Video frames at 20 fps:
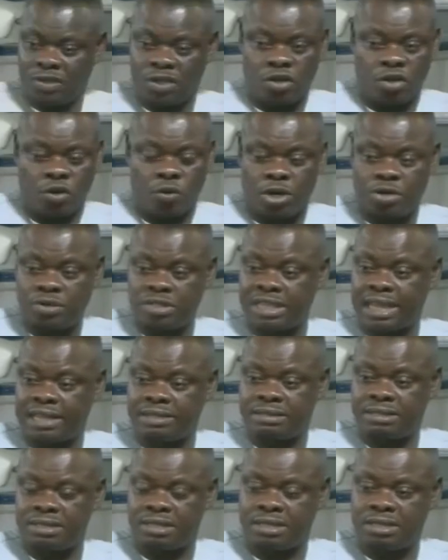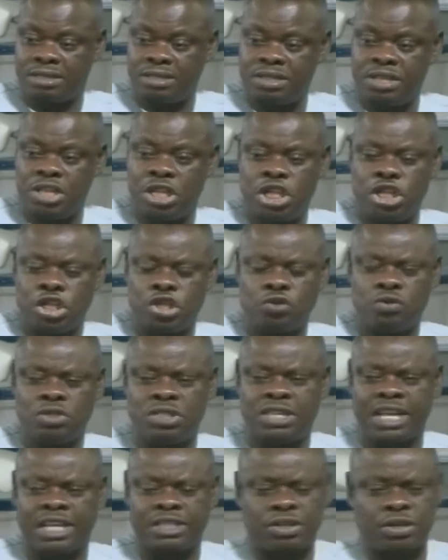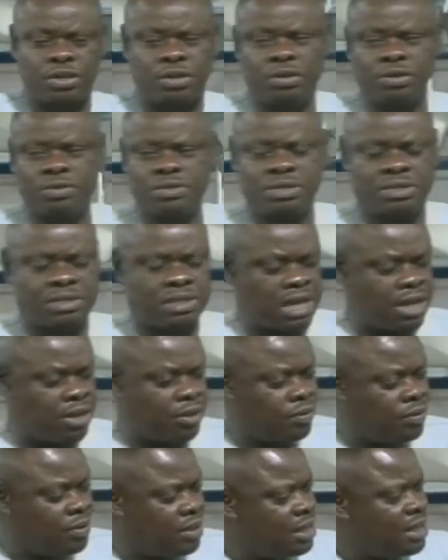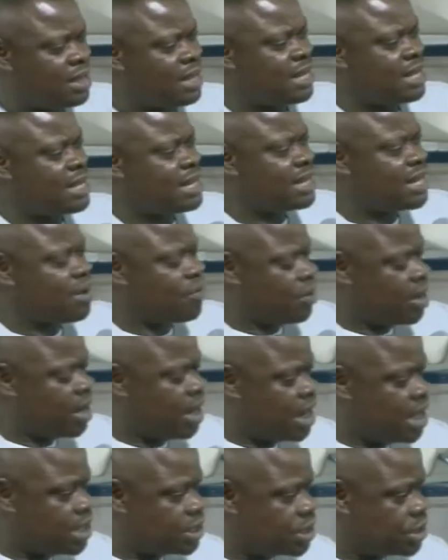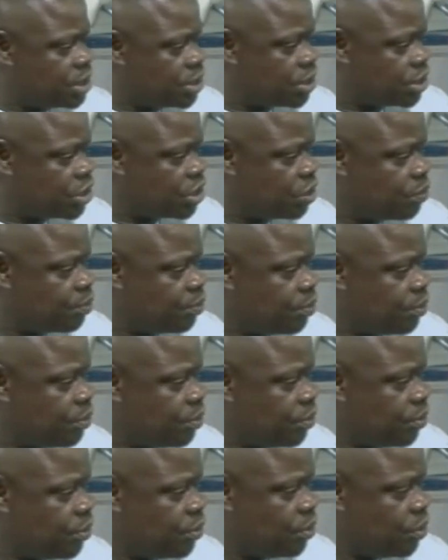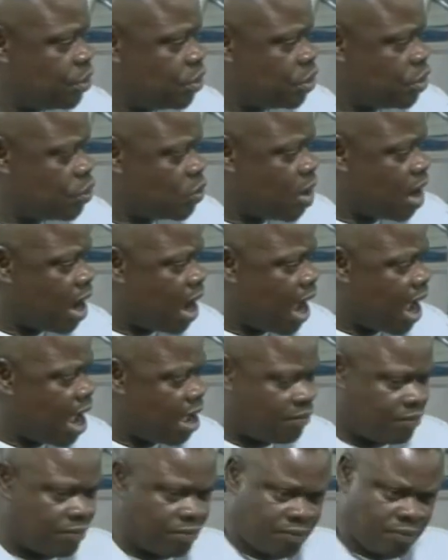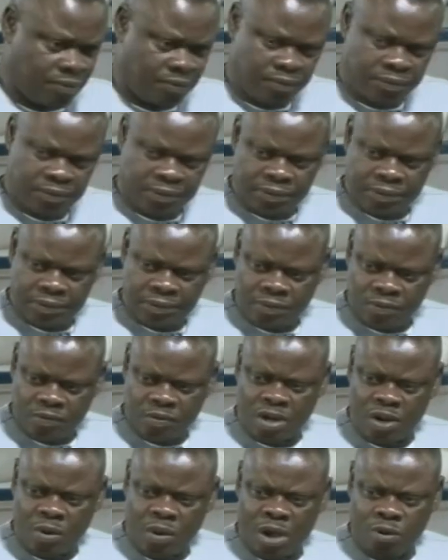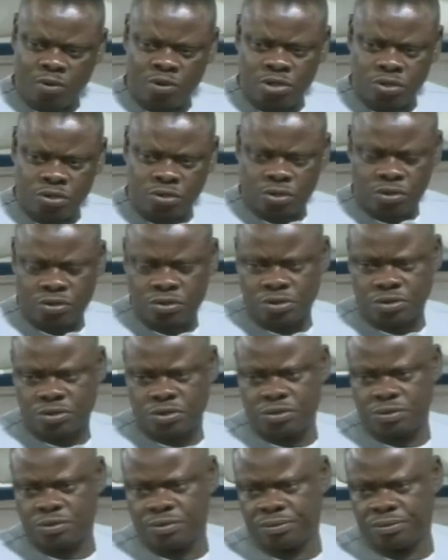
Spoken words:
You know what you just did? You just closed down the relationship you have with the one who introduced you.